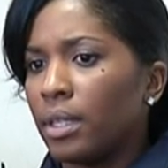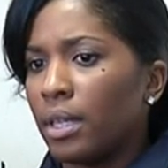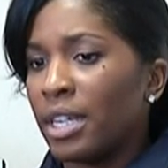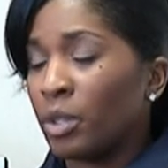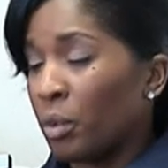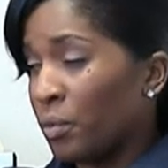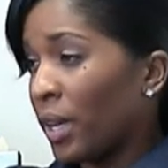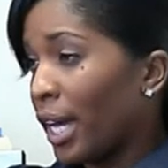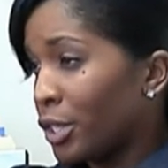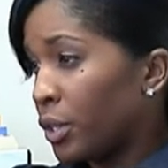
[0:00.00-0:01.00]
it's a
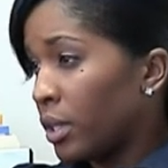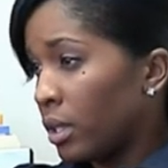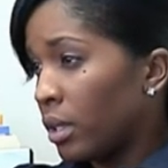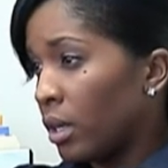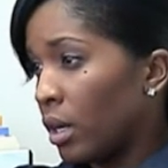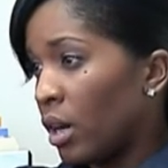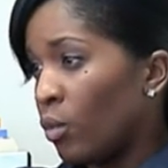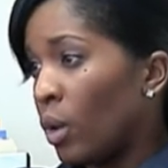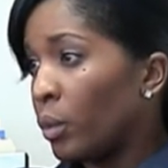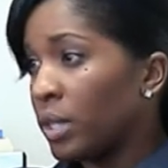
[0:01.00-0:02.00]
reflection
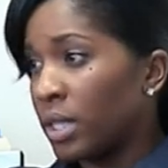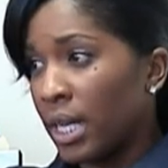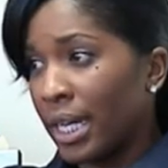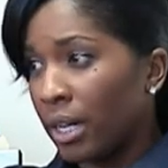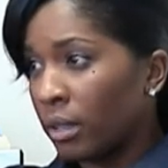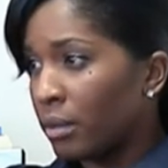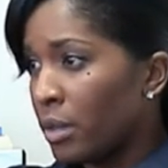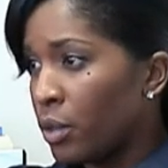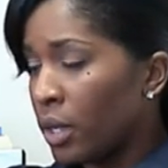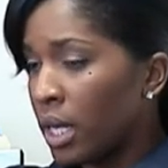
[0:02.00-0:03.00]
of what we're seeing in our
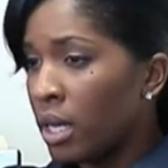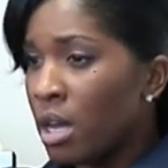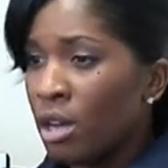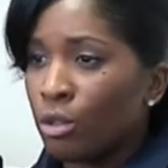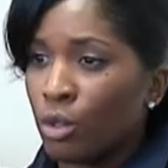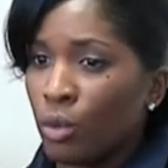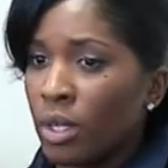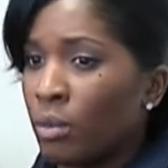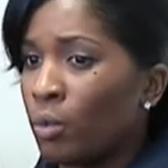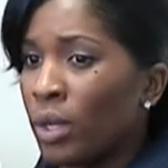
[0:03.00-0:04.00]
community. So
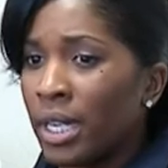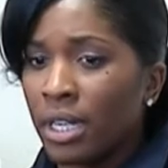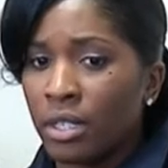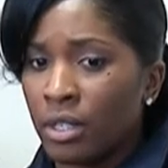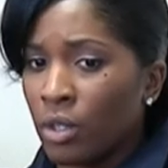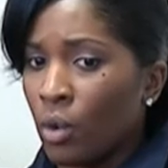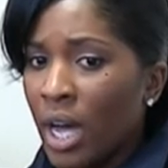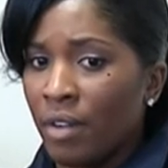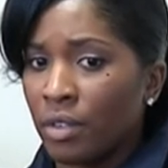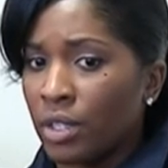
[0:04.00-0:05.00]
then we get into this whole
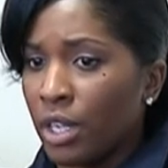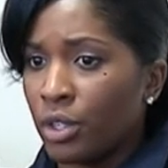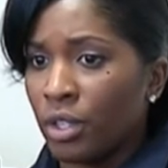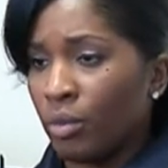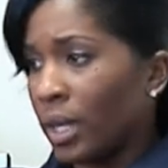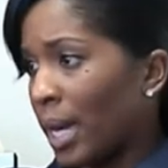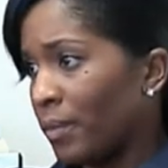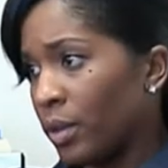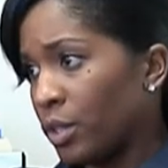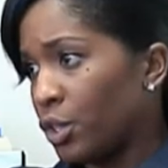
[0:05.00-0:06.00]
conversation of what came
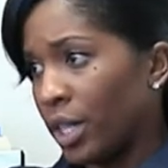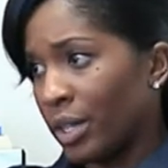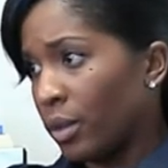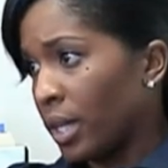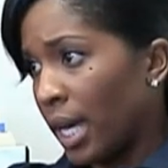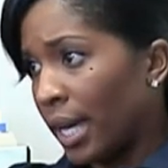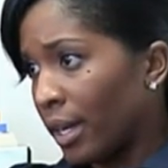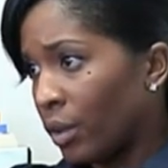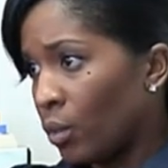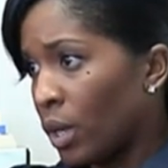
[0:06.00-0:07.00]
first, the chicken or the
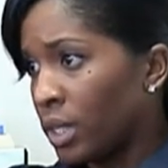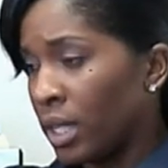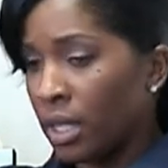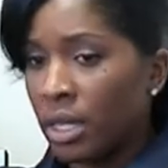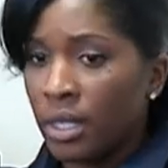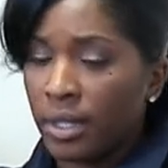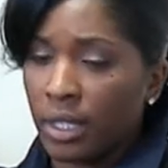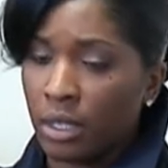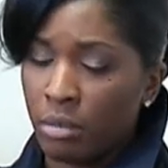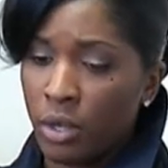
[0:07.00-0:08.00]
egg. Was it
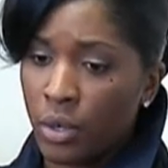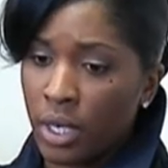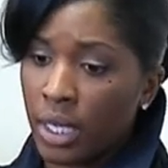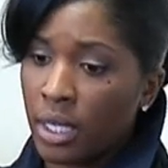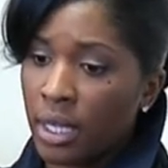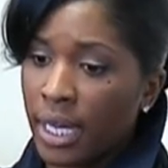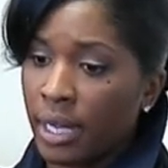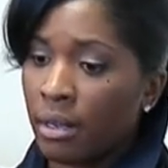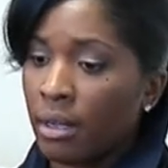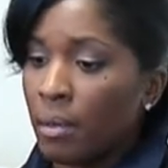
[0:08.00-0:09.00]
the community that